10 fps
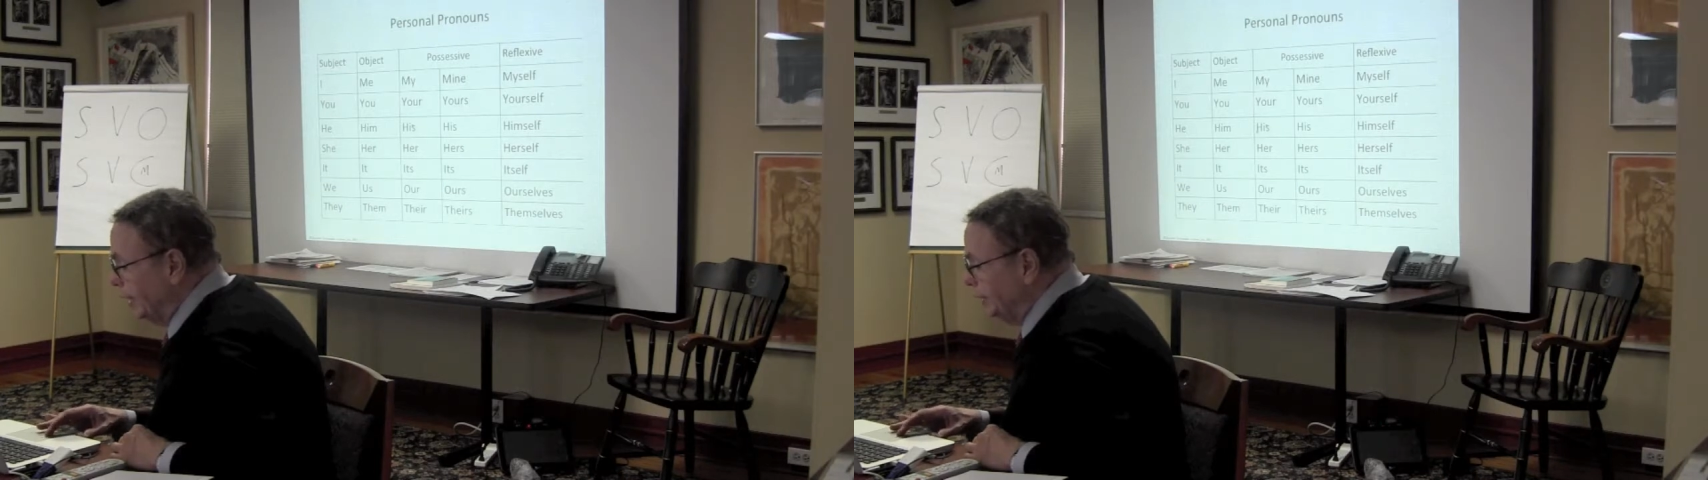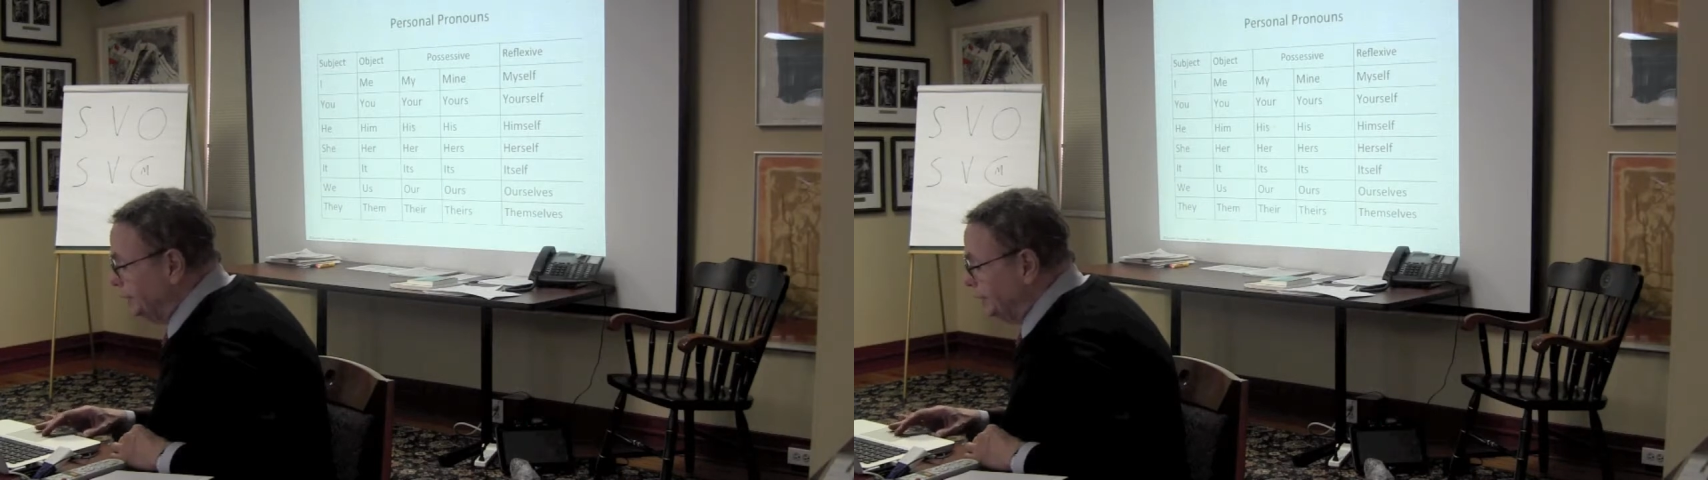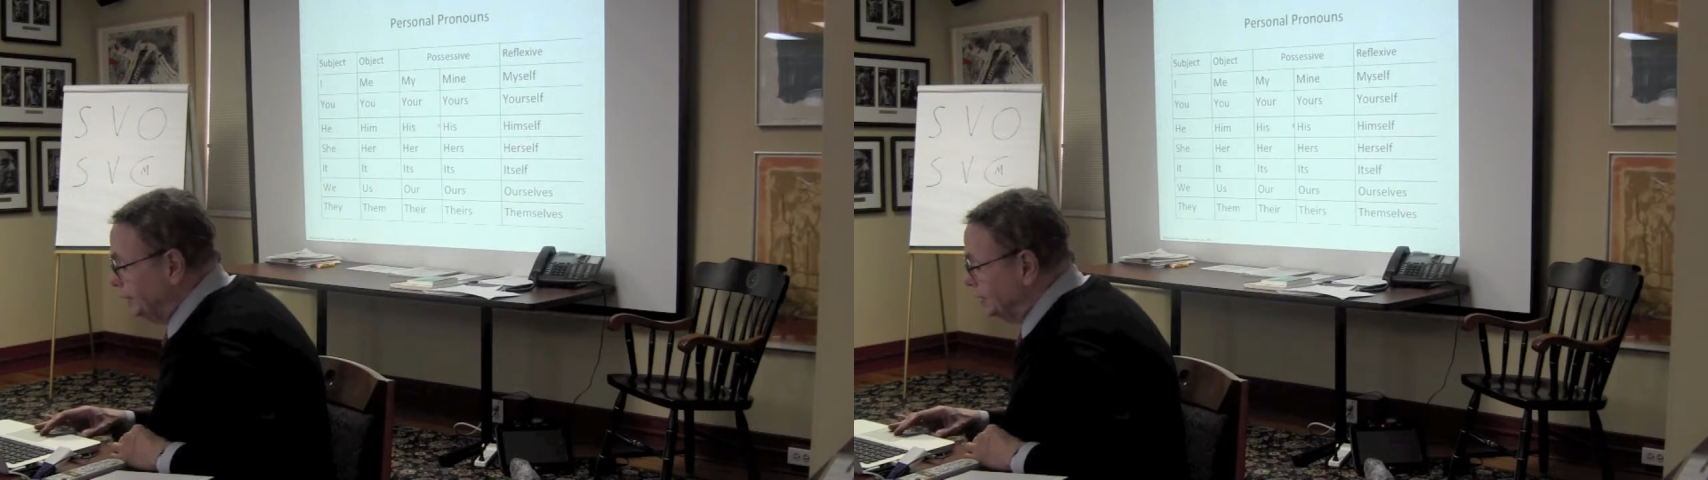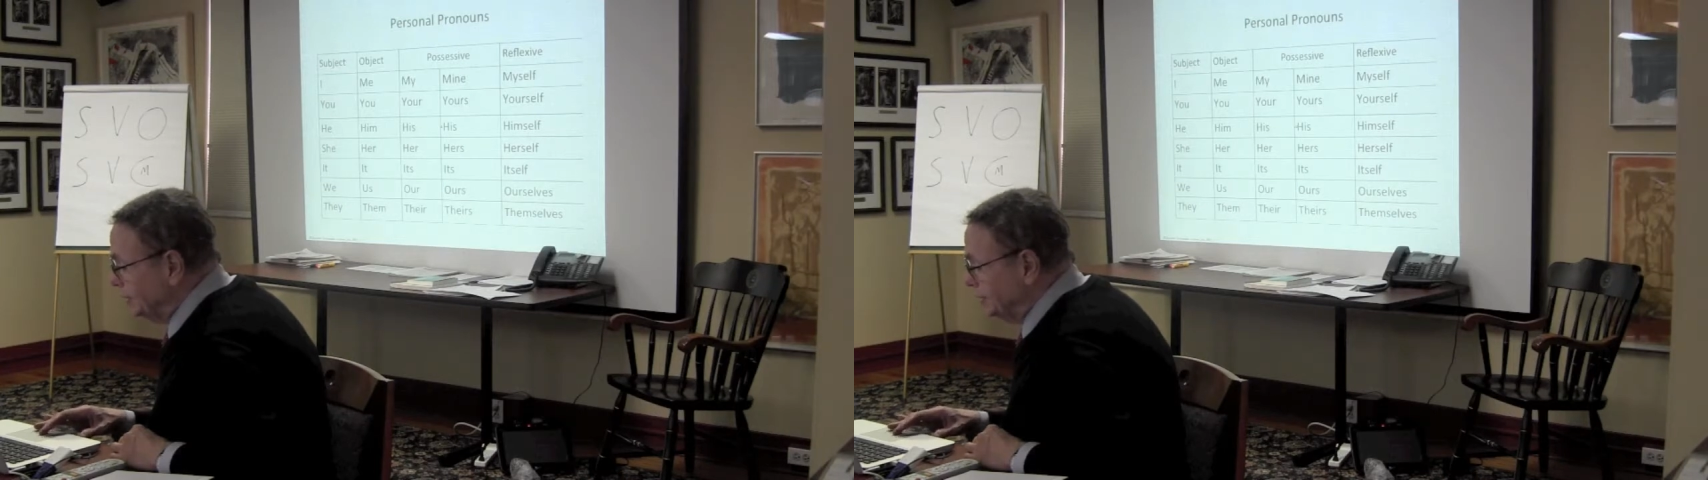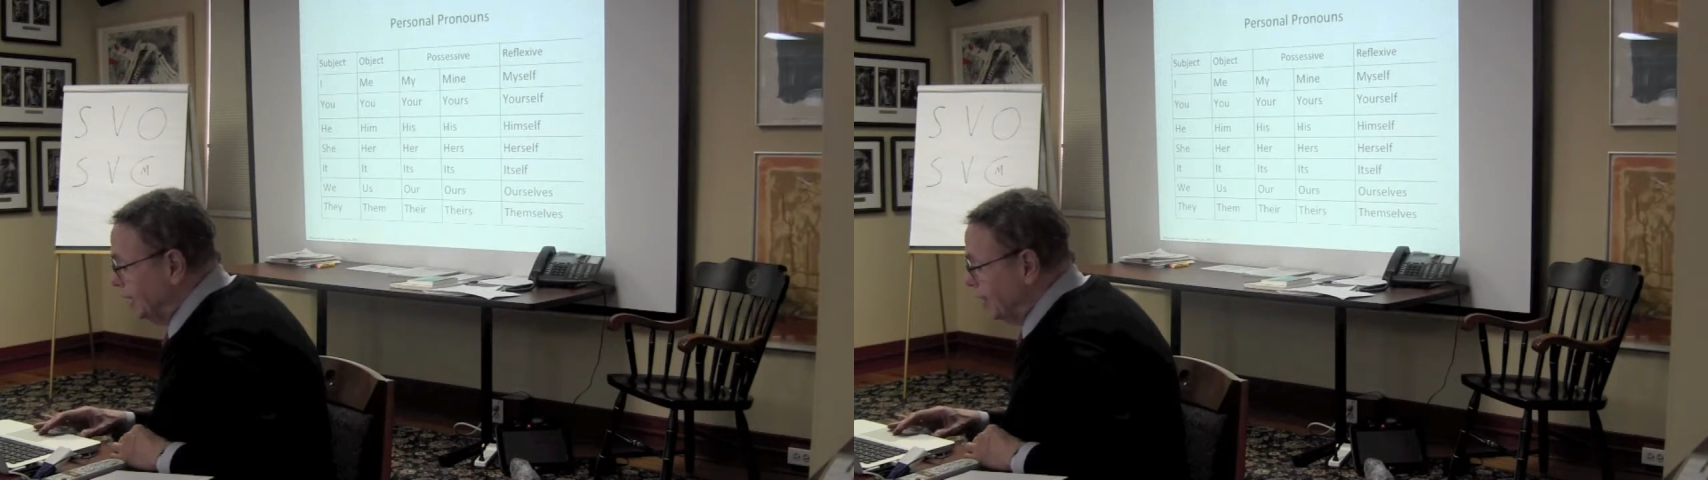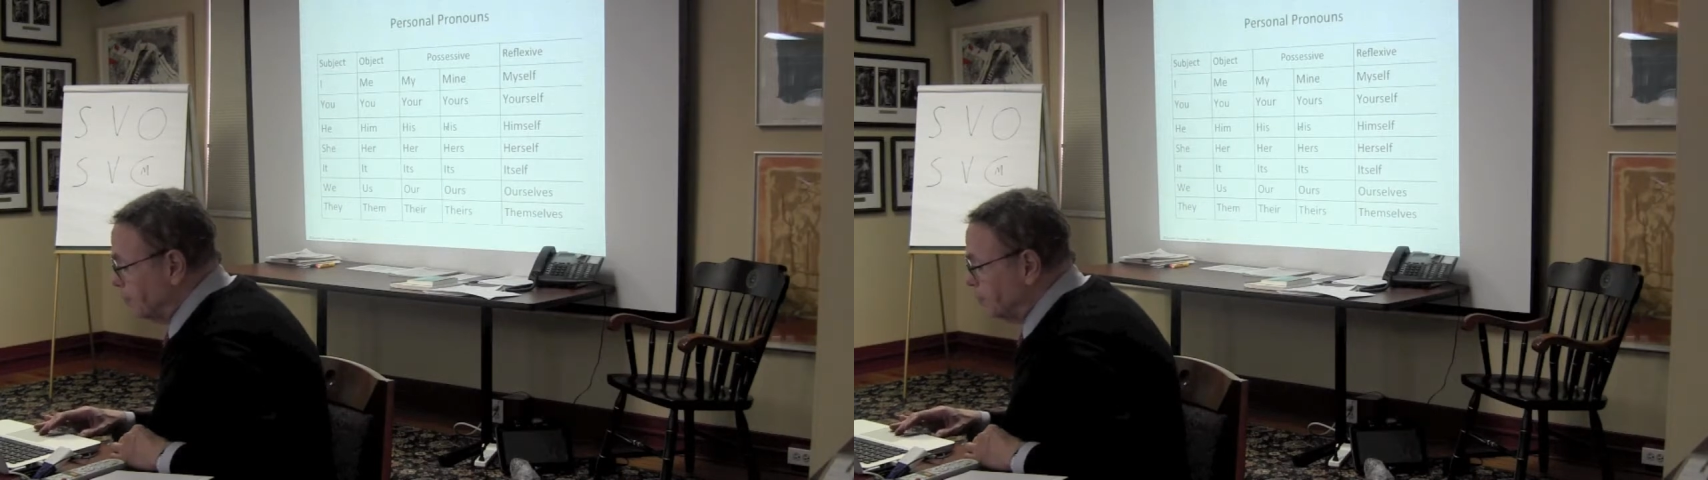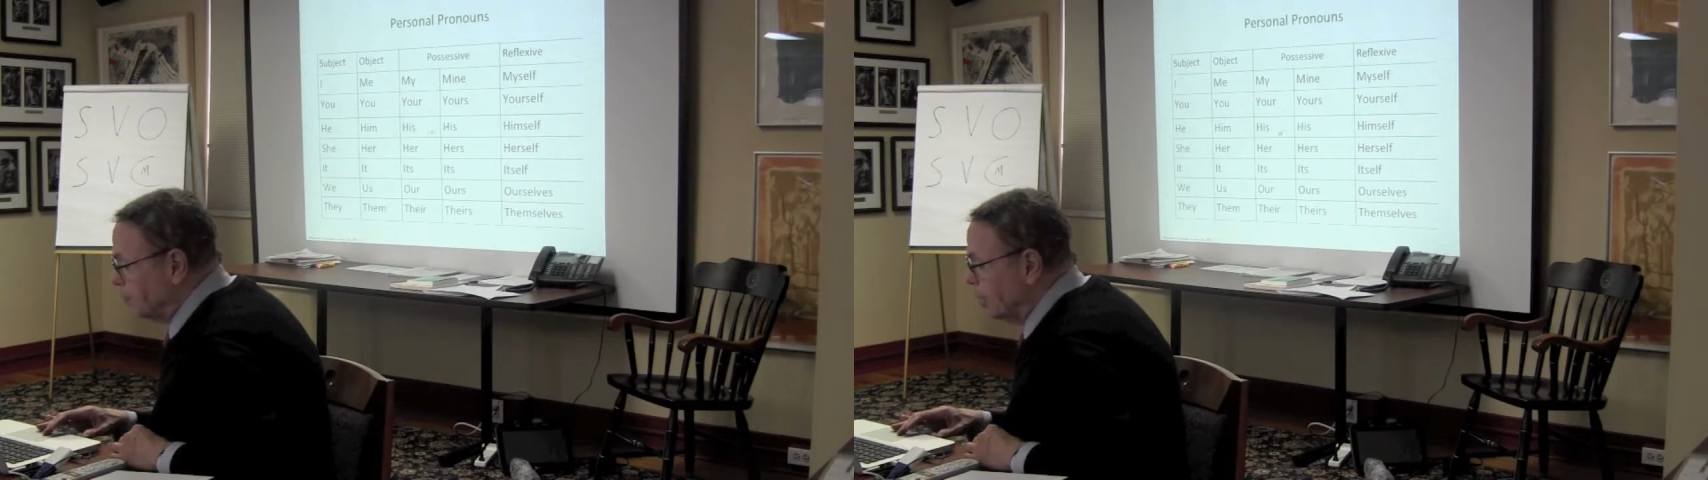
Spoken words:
His is the same.